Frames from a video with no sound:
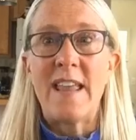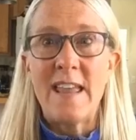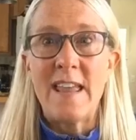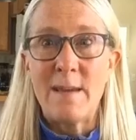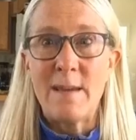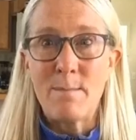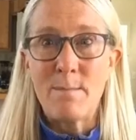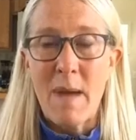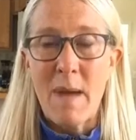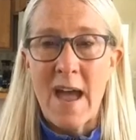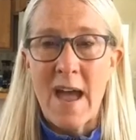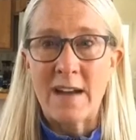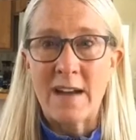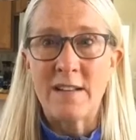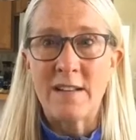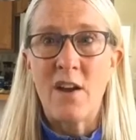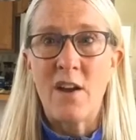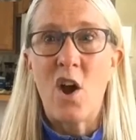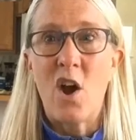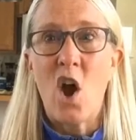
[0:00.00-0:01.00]

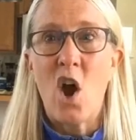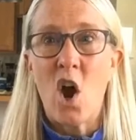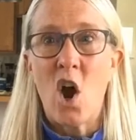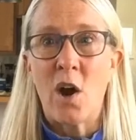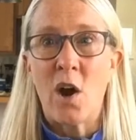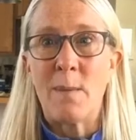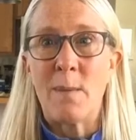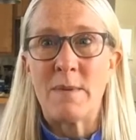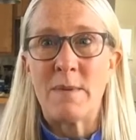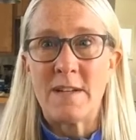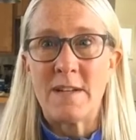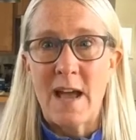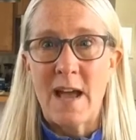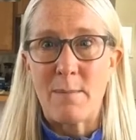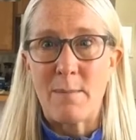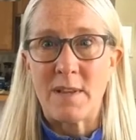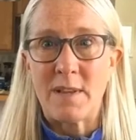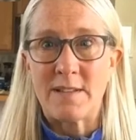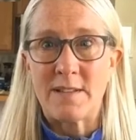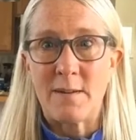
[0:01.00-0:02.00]
impact our
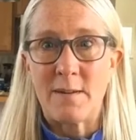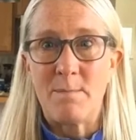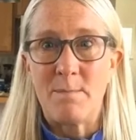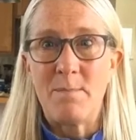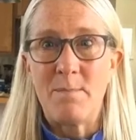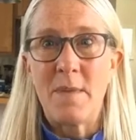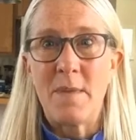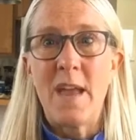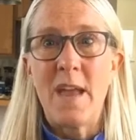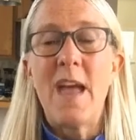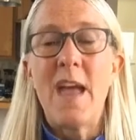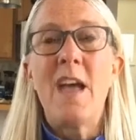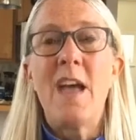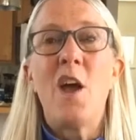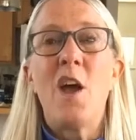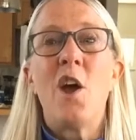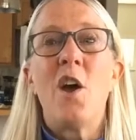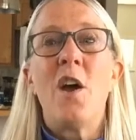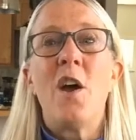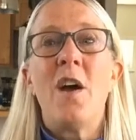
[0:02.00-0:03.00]
metabolism.
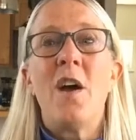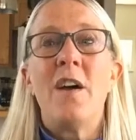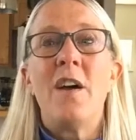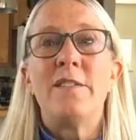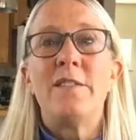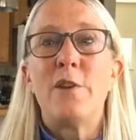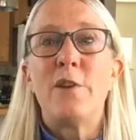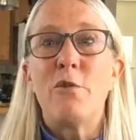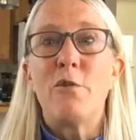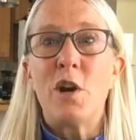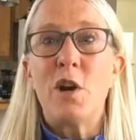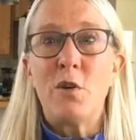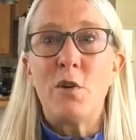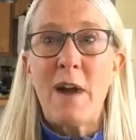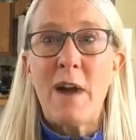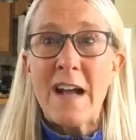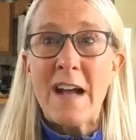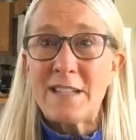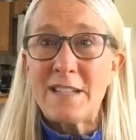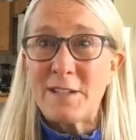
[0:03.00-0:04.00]
So
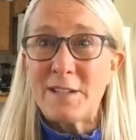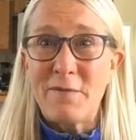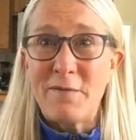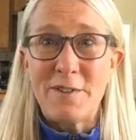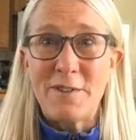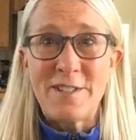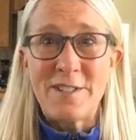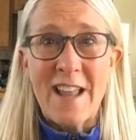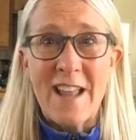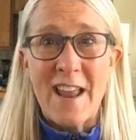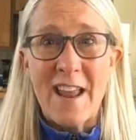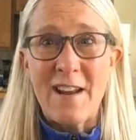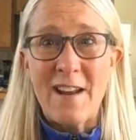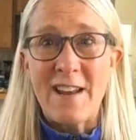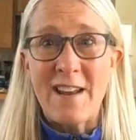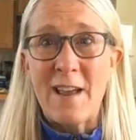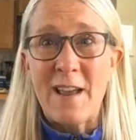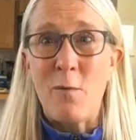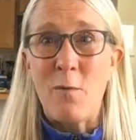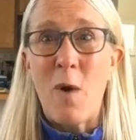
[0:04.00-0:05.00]
congrats for
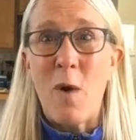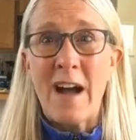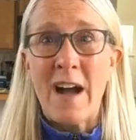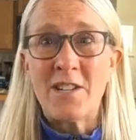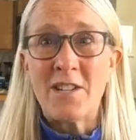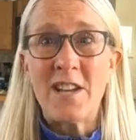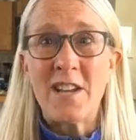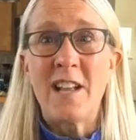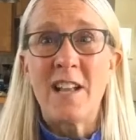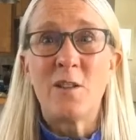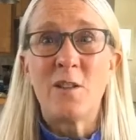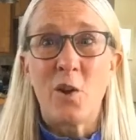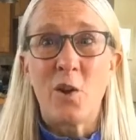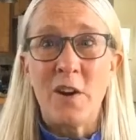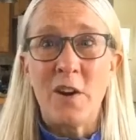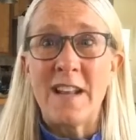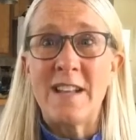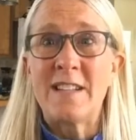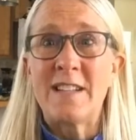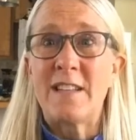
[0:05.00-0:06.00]
staying and watching,
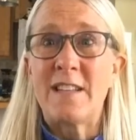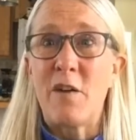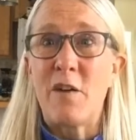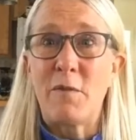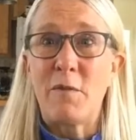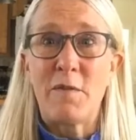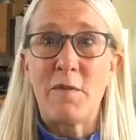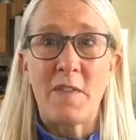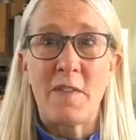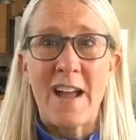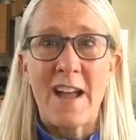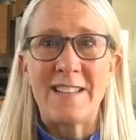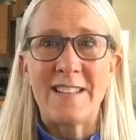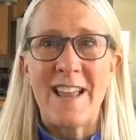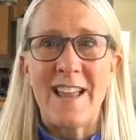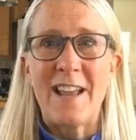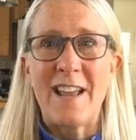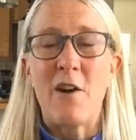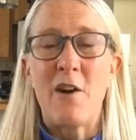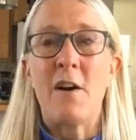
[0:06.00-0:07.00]
learning,
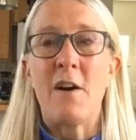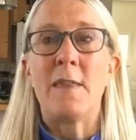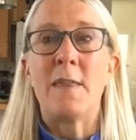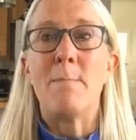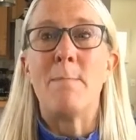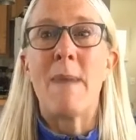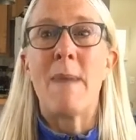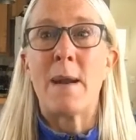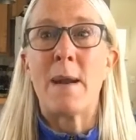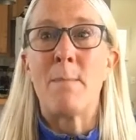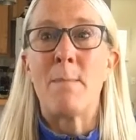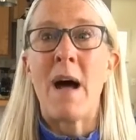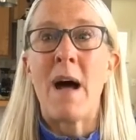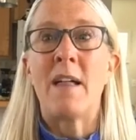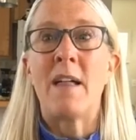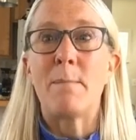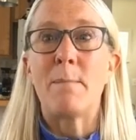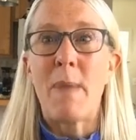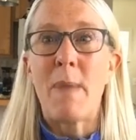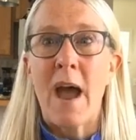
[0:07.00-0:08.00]
self-reflecting on the
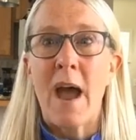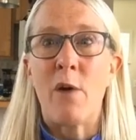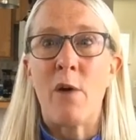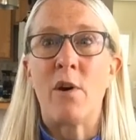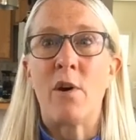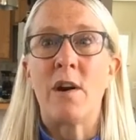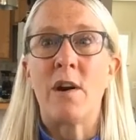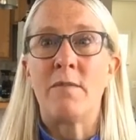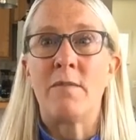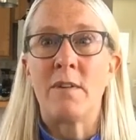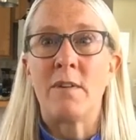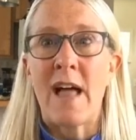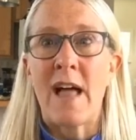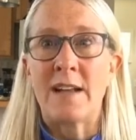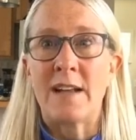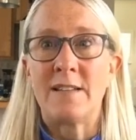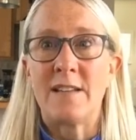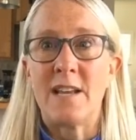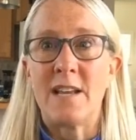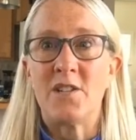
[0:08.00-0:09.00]
metabolic power of
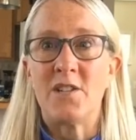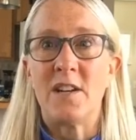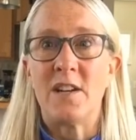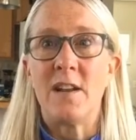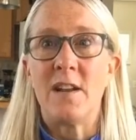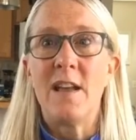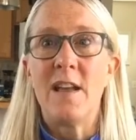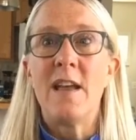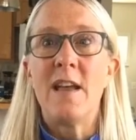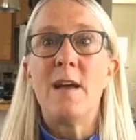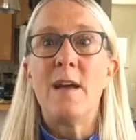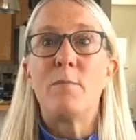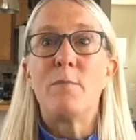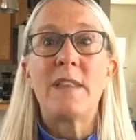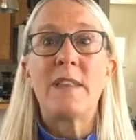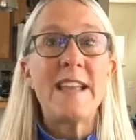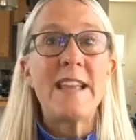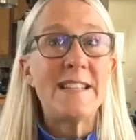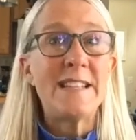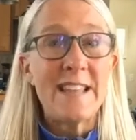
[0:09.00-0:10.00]
relaxation.
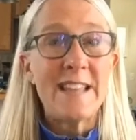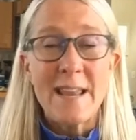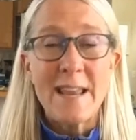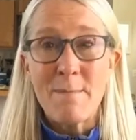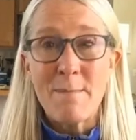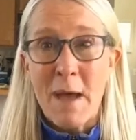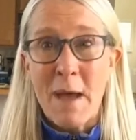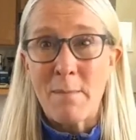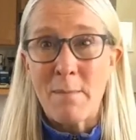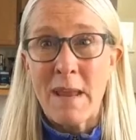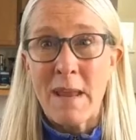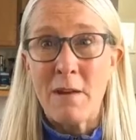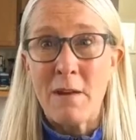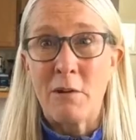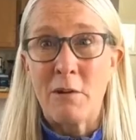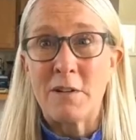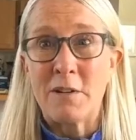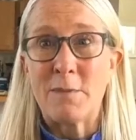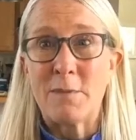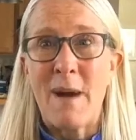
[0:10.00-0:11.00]
Please email me
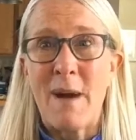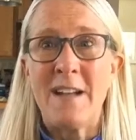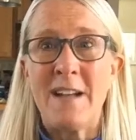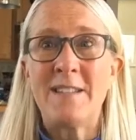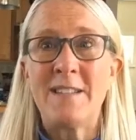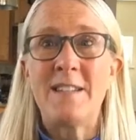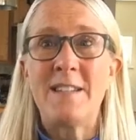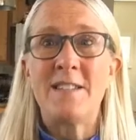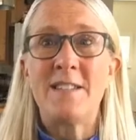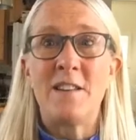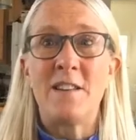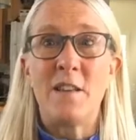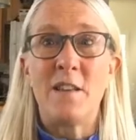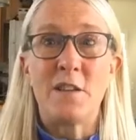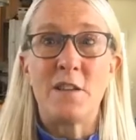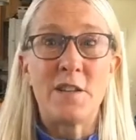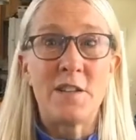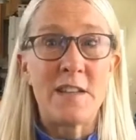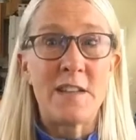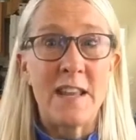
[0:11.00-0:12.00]
your responses to the
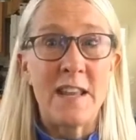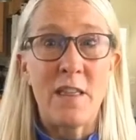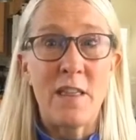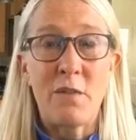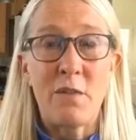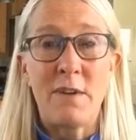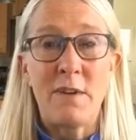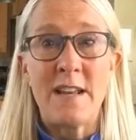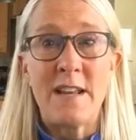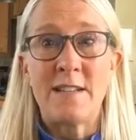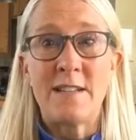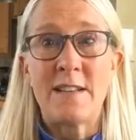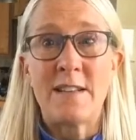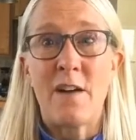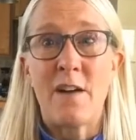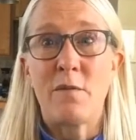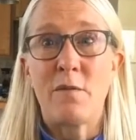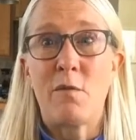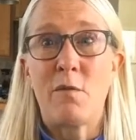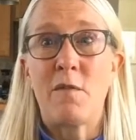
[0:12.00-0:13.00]
3
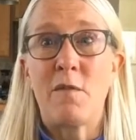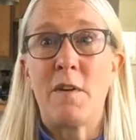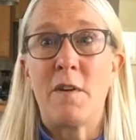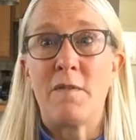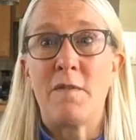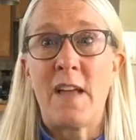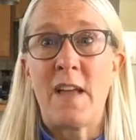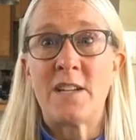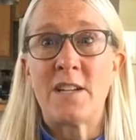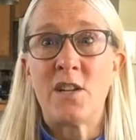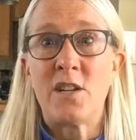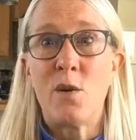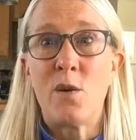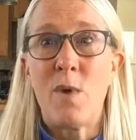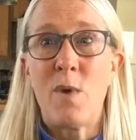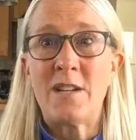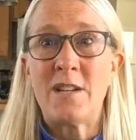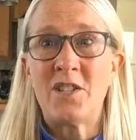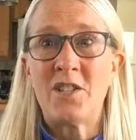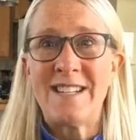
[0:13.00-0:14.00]
self-reflection
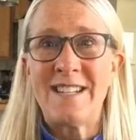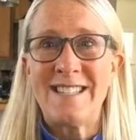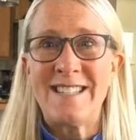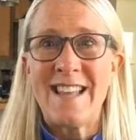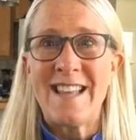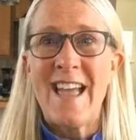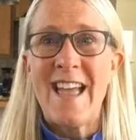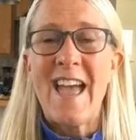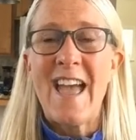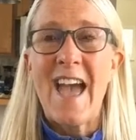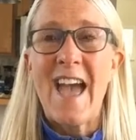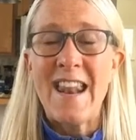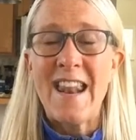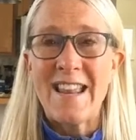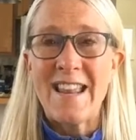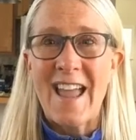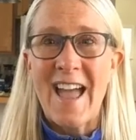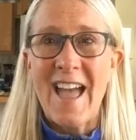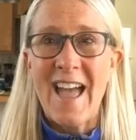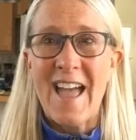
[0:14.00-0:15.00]
questions. And
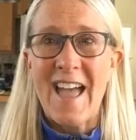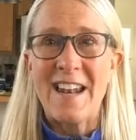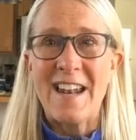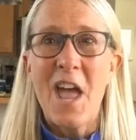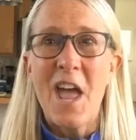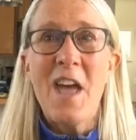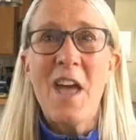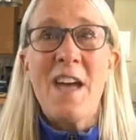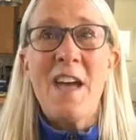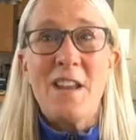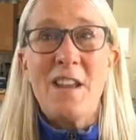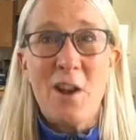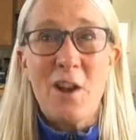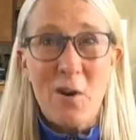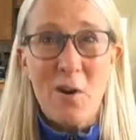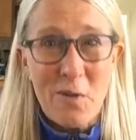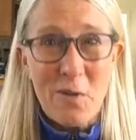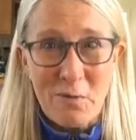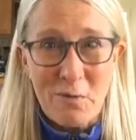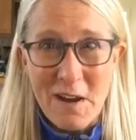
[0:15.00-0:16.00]
again,
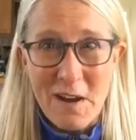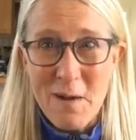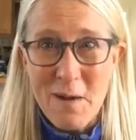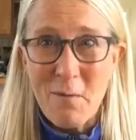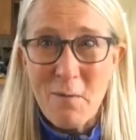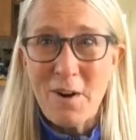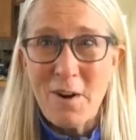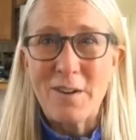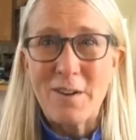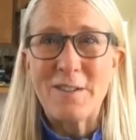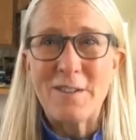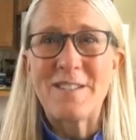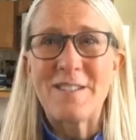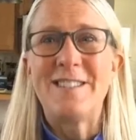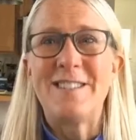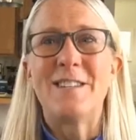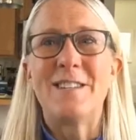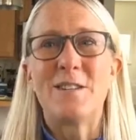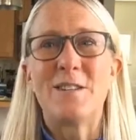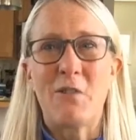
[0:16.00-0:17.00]
your 3 words
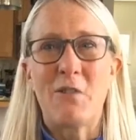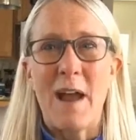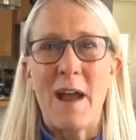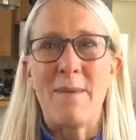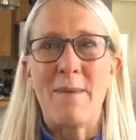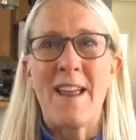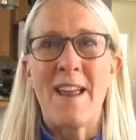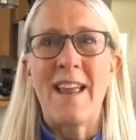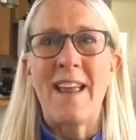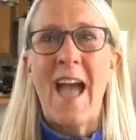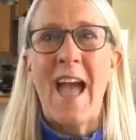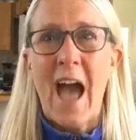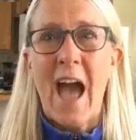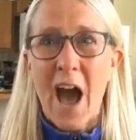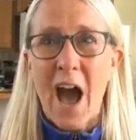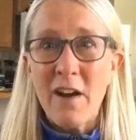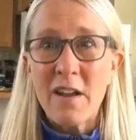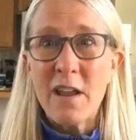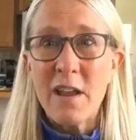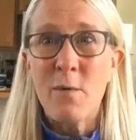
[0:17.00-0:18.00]
describing
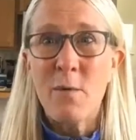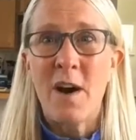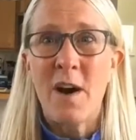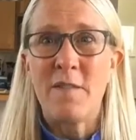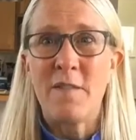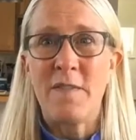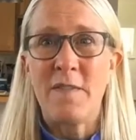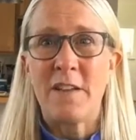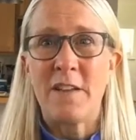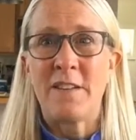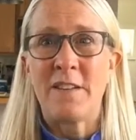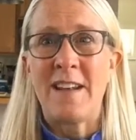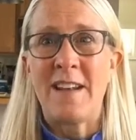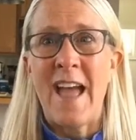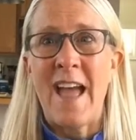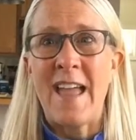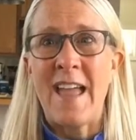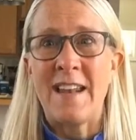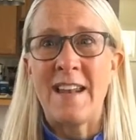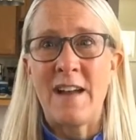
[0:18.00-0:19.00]
how you want to feel
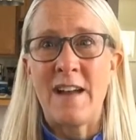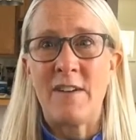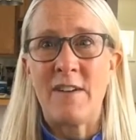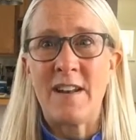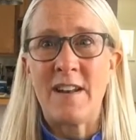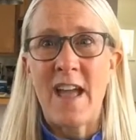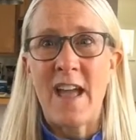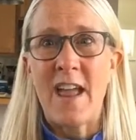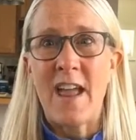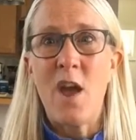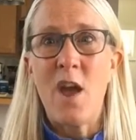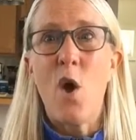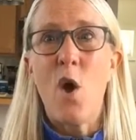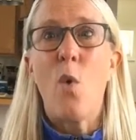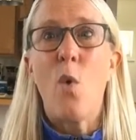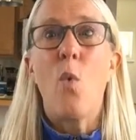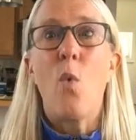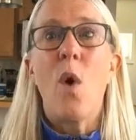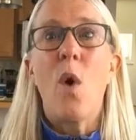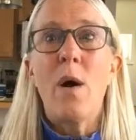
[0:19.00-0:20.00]
today and every day.
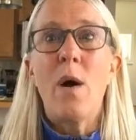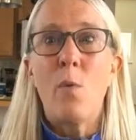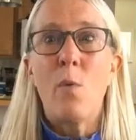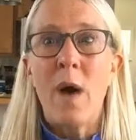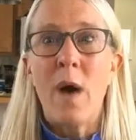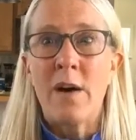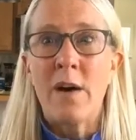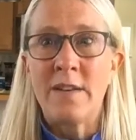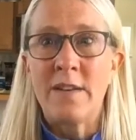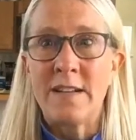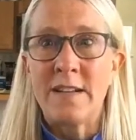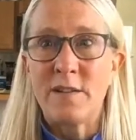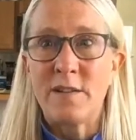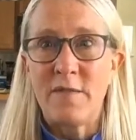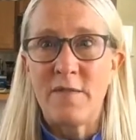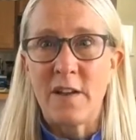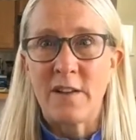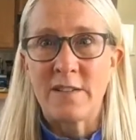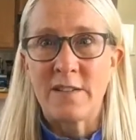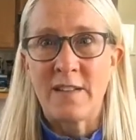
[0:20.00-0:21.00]
What wellness
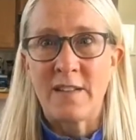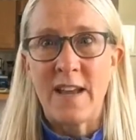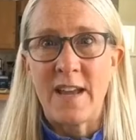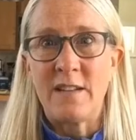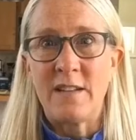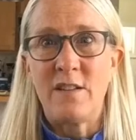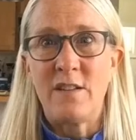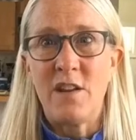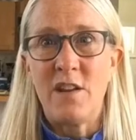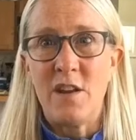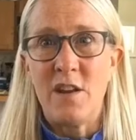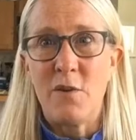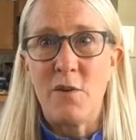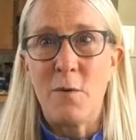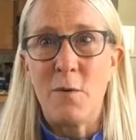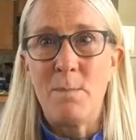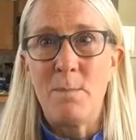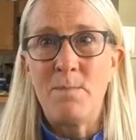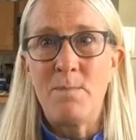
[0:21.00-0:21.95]
feels like to you.